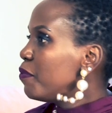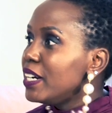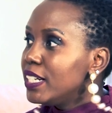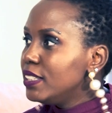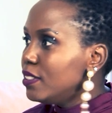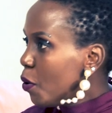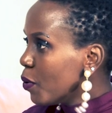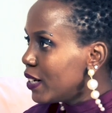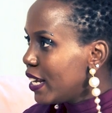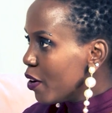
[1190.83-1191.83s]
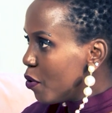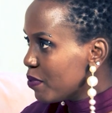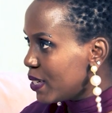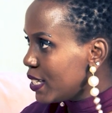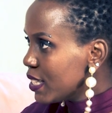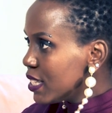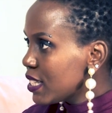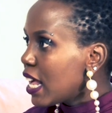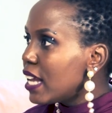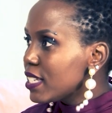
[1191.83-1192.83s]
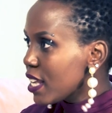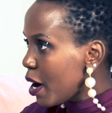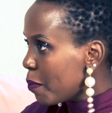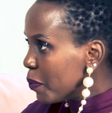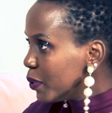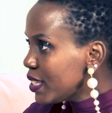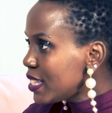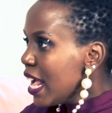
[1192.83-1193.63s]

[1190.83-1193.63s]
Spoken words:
really long layovers at airports,